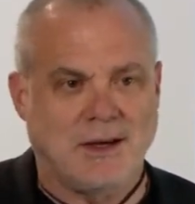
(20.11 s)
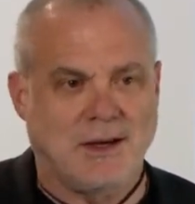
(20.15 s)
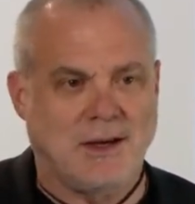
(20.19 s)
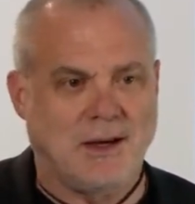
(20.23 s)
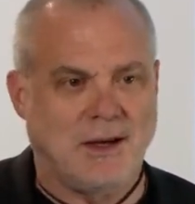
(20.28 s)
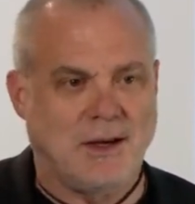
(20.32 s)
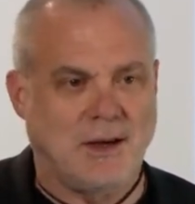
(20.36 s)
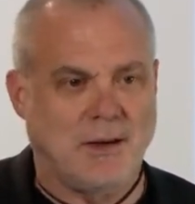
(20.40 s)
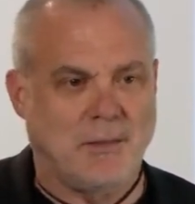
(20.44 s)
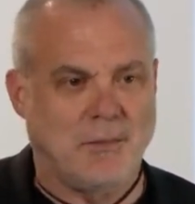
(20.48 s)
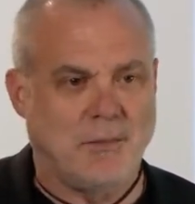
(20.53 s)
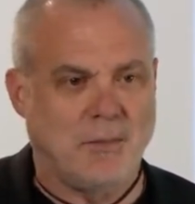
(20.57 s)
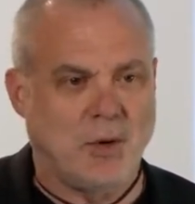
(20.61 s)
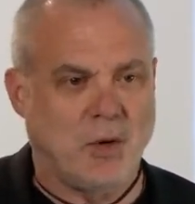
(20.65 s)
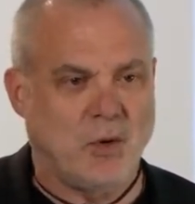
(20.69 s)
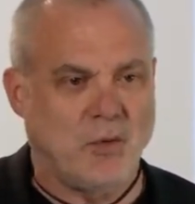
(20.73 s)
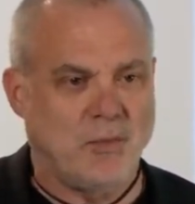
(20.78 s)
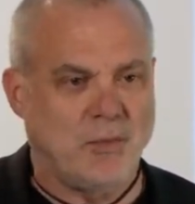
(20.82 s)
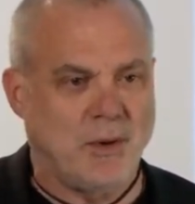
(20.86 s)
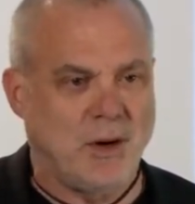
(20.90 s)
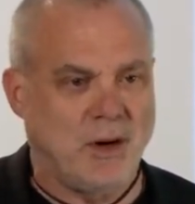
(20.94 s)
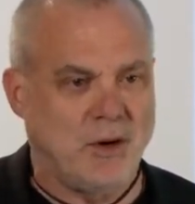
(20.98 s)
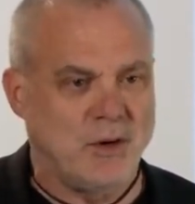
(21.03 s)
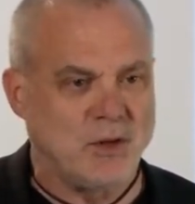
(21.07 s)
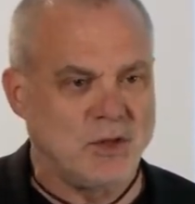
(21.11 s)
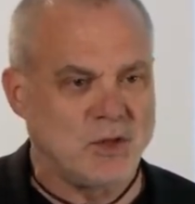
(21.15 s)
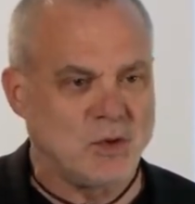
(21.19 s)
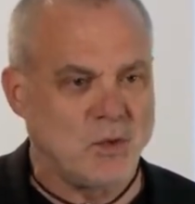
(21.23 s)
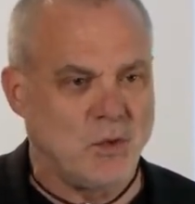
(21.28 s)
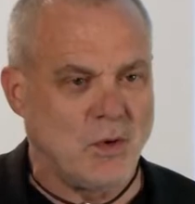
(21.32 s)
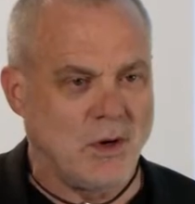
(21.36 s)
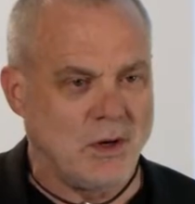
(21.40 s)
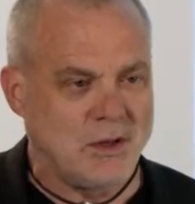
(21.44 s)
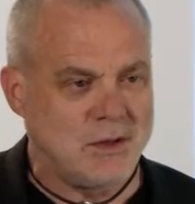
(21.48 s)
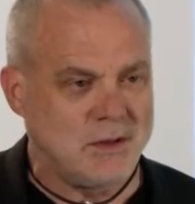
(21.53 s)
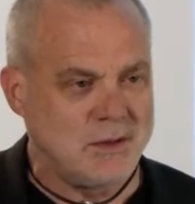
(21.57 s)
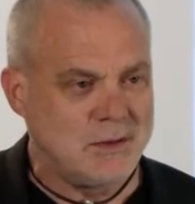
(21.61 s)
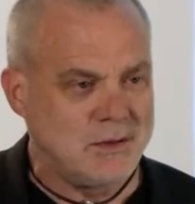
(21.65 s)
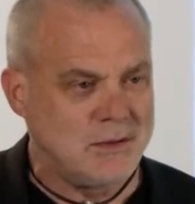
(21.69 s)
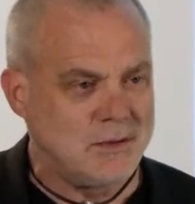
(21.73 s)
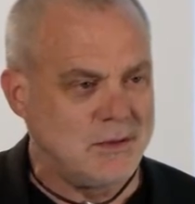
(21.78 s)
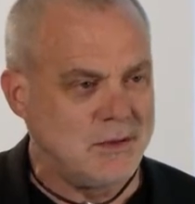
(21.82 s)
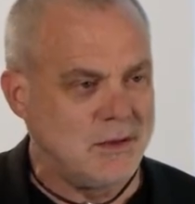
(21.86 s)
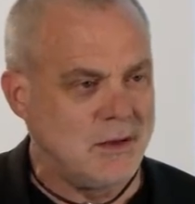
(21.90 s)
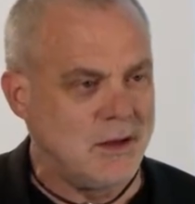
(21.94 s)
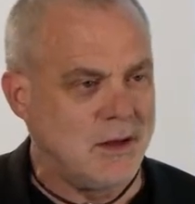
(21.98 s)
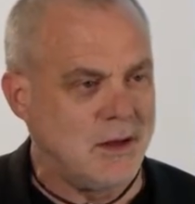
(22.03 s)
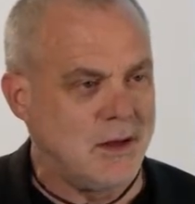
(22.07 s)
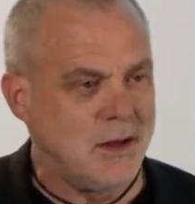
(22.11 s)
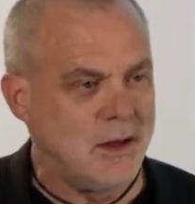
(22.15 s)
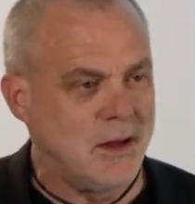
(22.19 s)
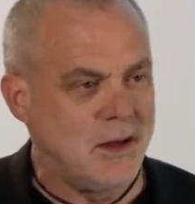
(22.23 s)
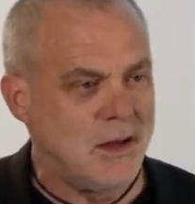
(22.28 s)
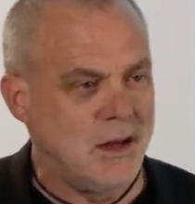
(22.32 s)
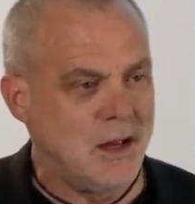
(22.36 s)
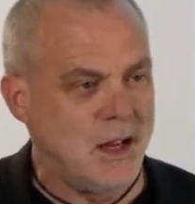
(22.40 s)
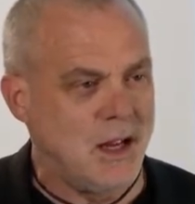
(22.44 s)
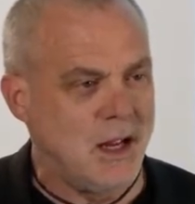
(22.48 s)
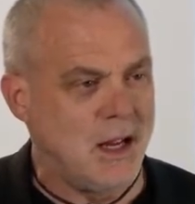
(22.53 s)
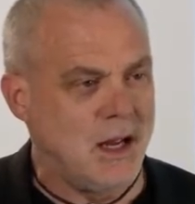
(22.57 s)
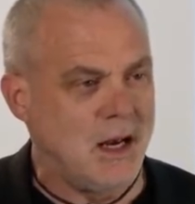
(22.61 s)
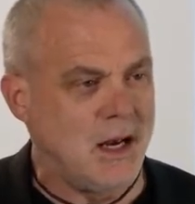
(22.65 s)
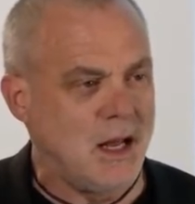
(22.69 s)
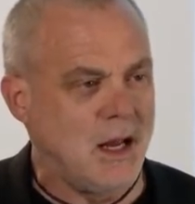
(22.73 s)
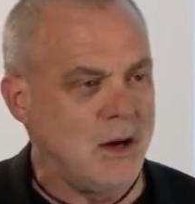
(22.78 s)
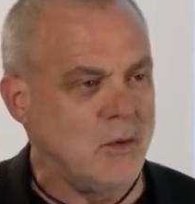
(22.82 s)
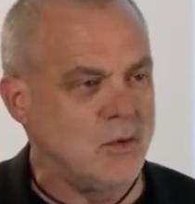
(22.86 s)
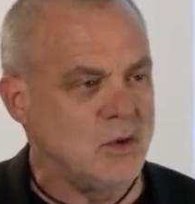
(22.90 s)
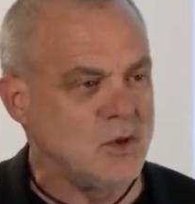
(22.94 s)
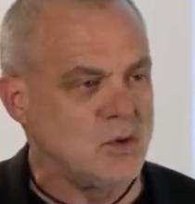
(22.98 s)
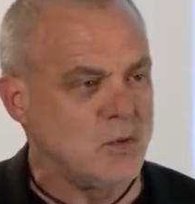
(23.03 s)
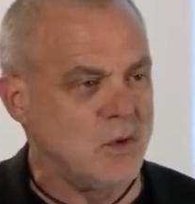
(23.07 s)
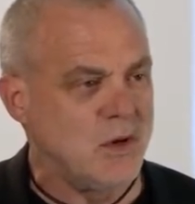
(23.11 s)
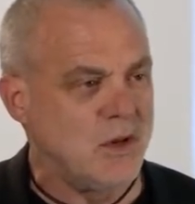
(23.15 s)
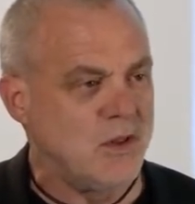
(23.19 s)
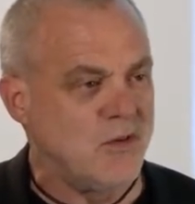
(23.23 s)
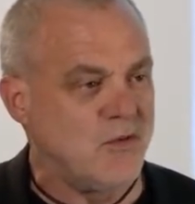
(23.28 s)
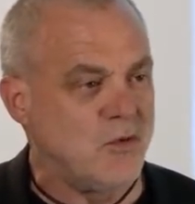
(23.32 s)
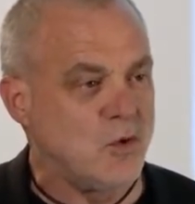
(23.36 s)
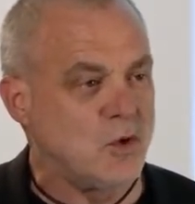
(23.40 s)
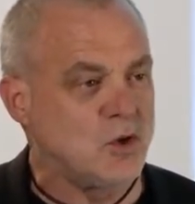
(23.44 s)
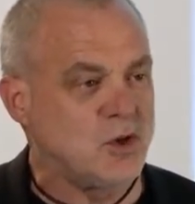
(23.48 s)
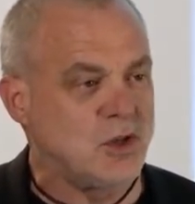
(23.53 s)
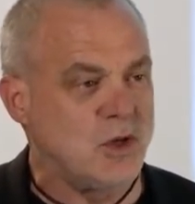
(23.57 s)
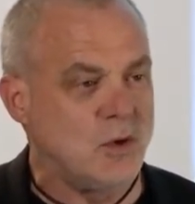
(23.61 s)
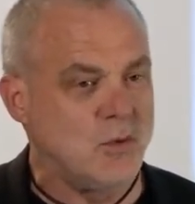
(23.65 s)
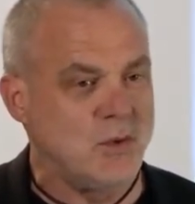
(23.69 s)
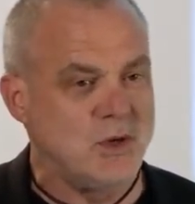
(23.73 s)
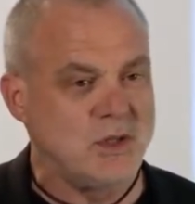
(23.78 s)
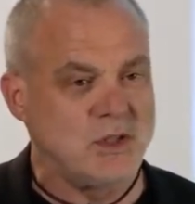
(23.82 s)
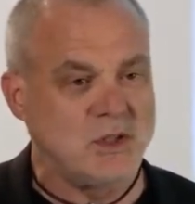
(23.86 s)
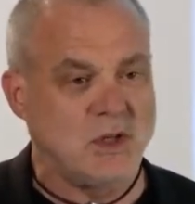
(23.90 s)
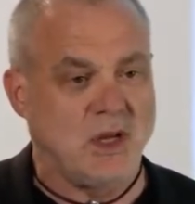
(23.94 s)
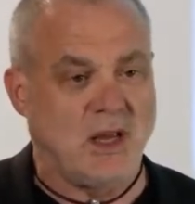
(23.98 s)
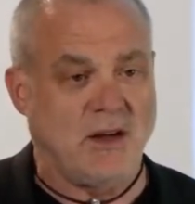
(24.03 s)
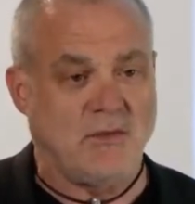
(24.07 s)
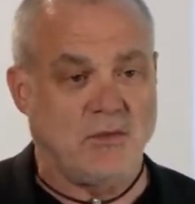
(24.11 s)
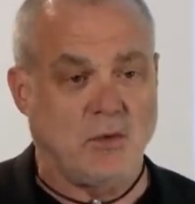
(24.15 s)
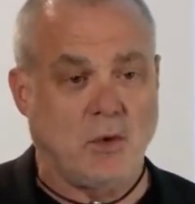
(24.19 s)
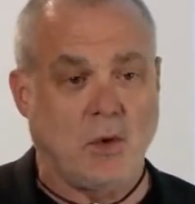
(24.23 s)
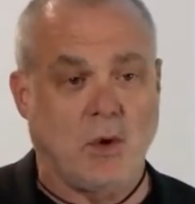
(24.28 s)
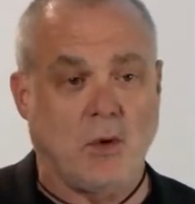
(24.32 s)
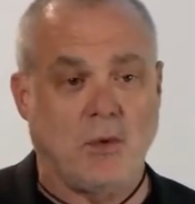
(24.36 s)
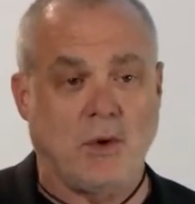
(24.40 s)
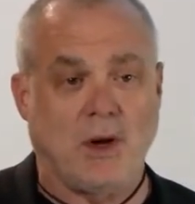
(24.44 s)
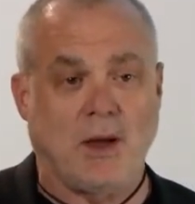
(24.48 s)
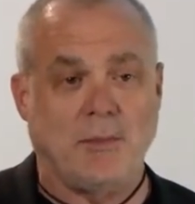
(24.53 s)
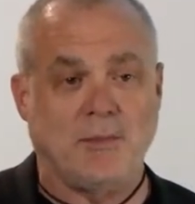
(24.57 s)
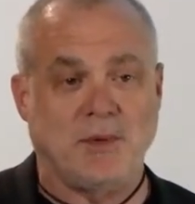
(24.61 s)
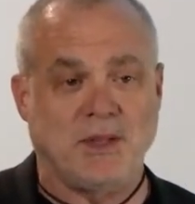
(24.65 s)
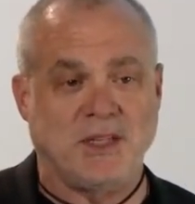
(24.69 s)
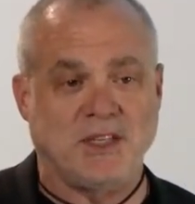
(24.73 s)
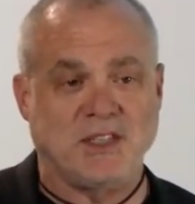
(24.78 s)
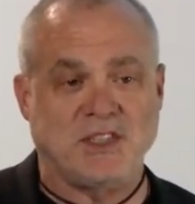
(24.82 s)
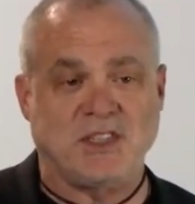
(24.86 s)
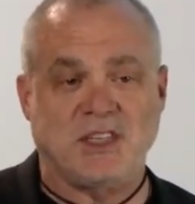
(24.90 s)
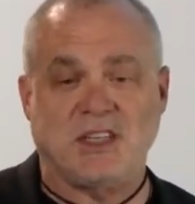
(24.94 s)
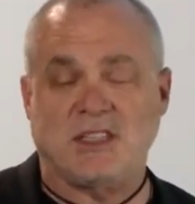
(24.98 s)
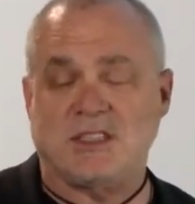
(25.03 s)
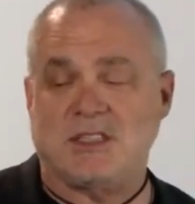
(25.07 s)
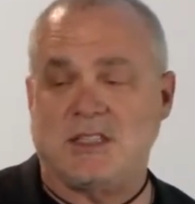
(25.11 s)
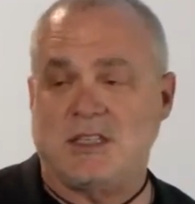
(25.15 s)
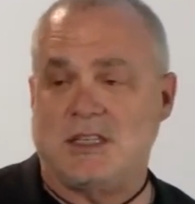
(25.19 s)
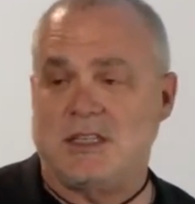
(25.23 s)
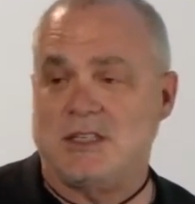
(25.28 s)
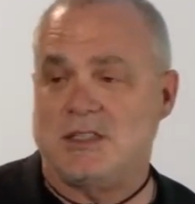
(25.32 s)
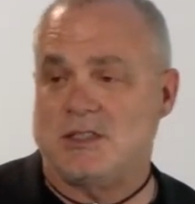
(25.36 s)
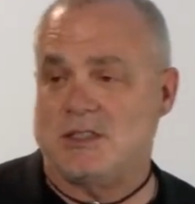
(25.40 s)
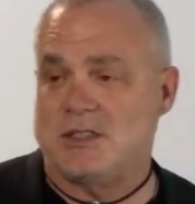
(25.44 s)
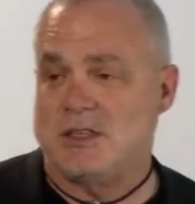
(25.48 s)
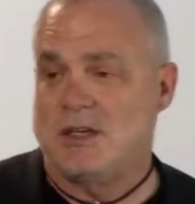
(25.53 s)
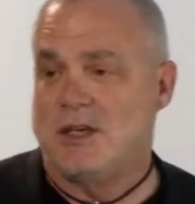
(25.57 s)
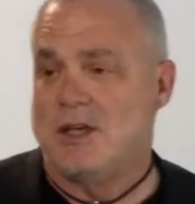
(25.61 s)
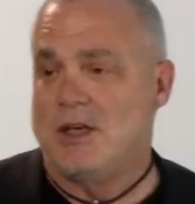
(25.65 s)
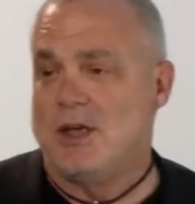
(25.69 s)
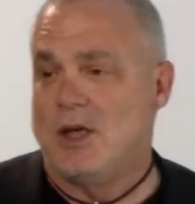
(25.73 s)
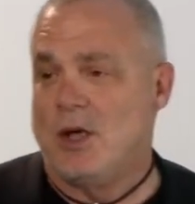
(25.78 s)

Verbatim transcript: Um, both parents worked. Uh, and I was one of the fortunate ones to have grown up in the 60s